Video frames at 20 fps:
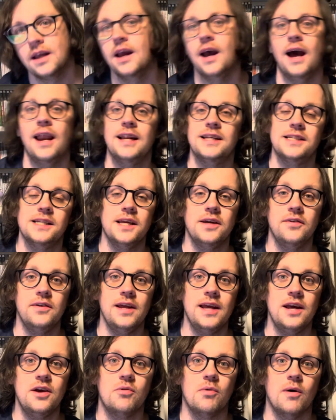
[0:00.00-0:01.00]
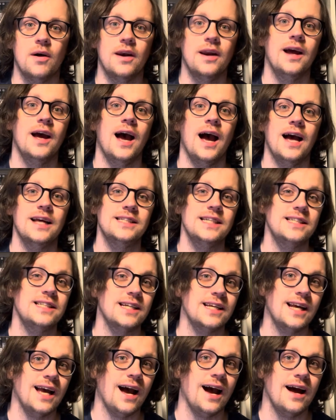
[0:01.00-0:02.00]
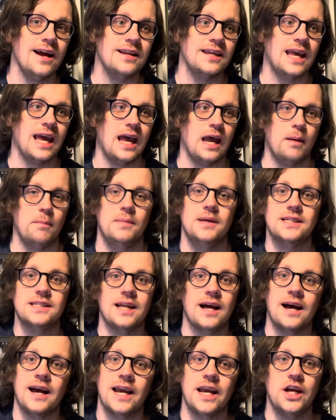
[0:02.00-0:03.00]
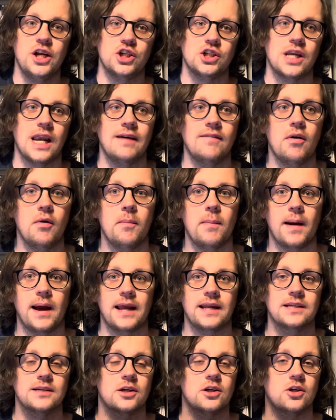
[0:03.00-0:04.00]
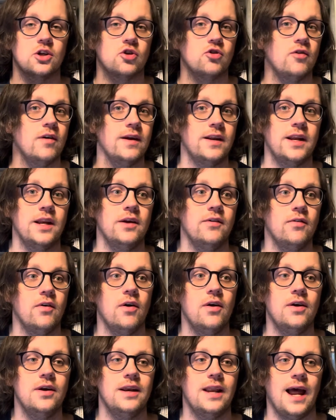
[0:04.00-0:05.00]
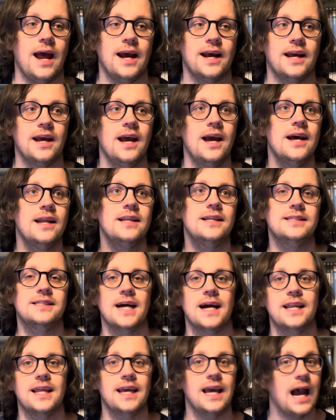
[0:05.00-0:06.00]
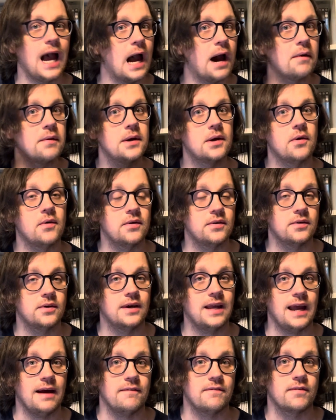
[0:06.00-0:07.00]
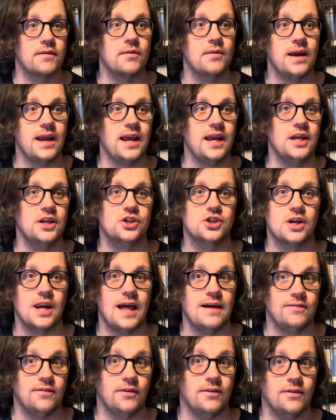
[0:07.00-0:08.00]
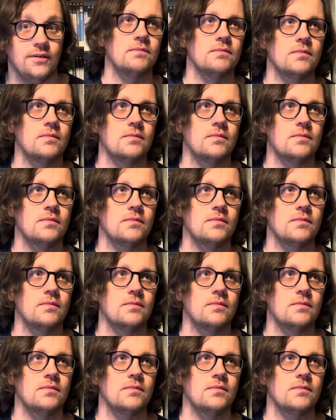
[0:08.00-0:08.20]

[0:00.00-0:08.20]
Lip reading: And it's a unique one, as it's a card game. You start each level by creating your own deck, deciding how you're going to get through each level,